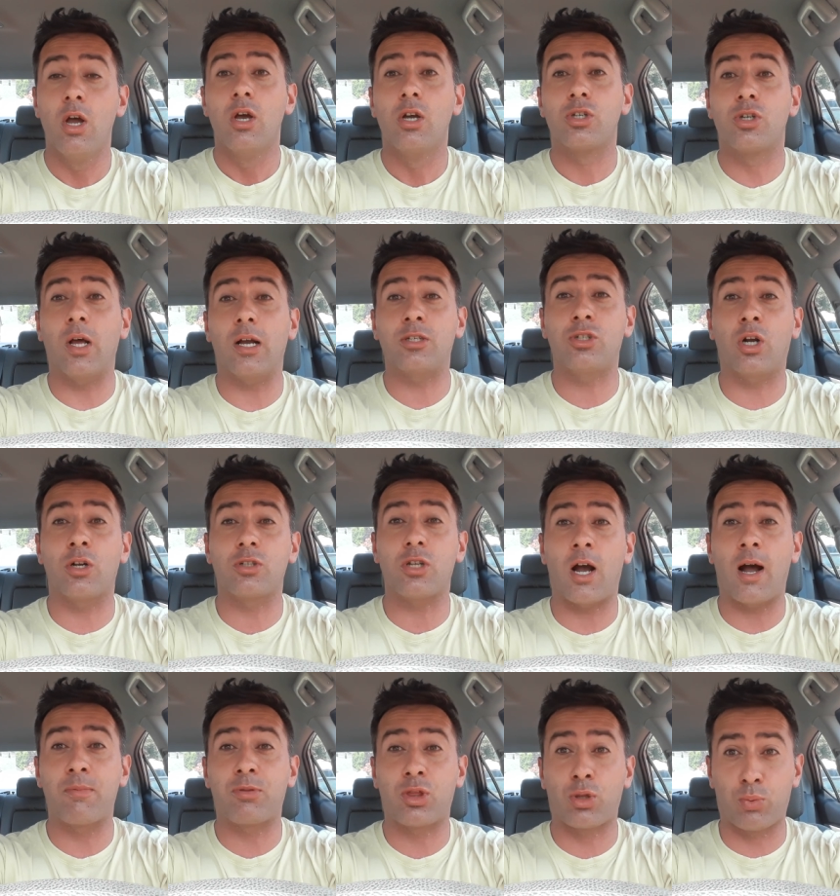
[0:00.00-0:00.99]
So that's our
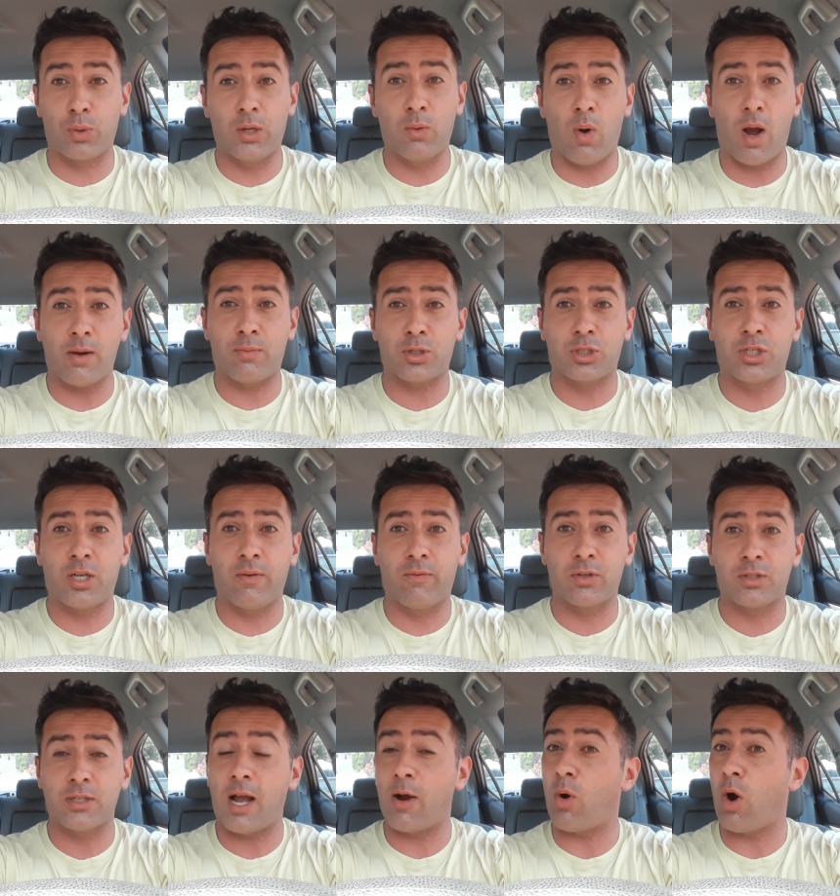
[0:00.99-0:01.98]
top three wide
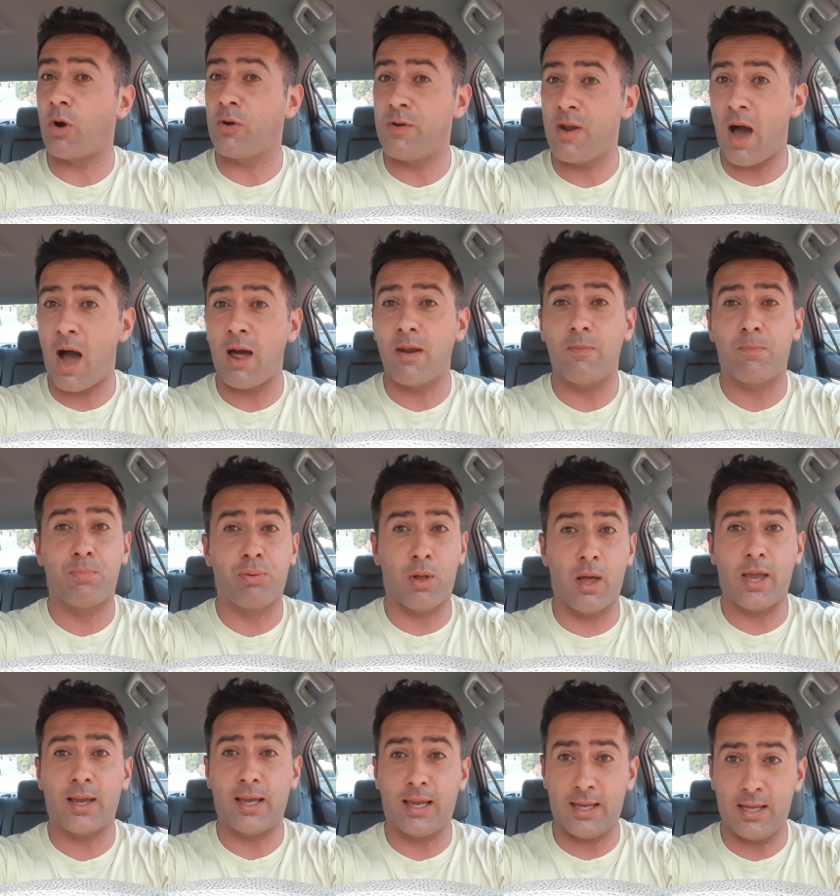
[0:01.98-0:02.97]
receivers now are not
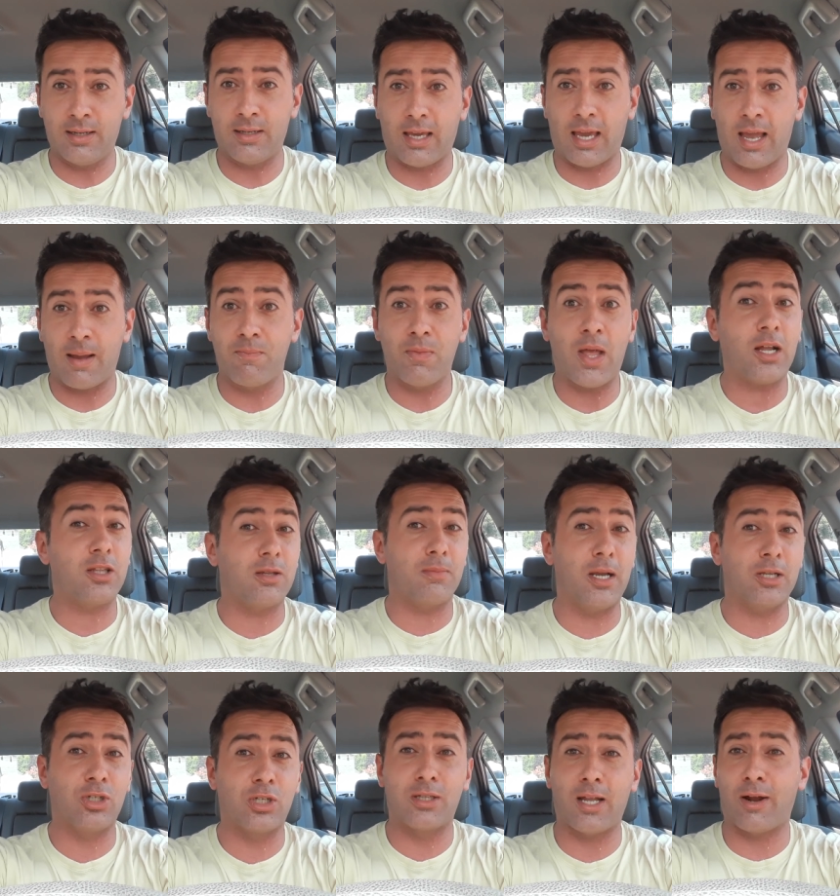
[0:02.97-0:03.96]
playing in camp, not to
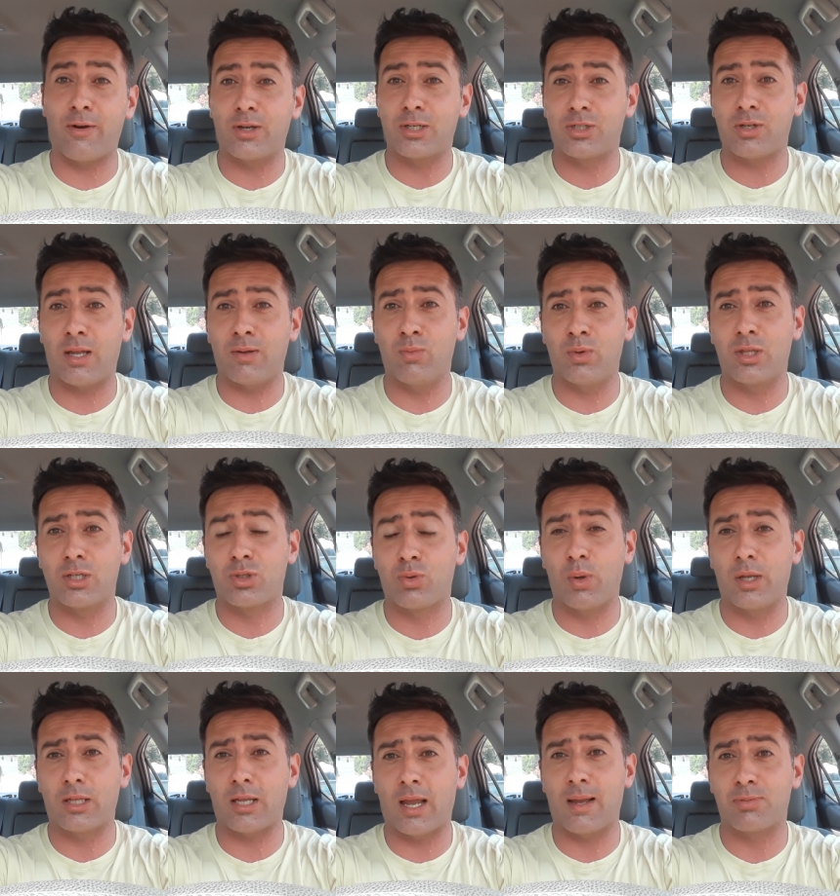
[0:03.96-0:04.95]
mention Darius Slayton with his
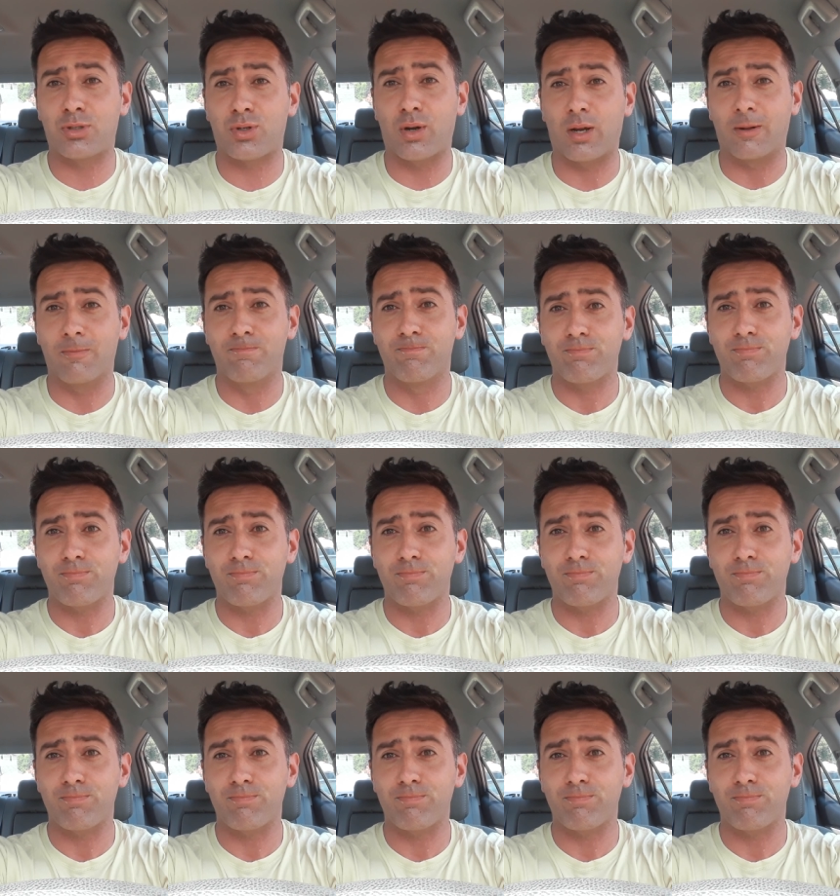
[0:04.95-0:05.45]
tweaked hamstring.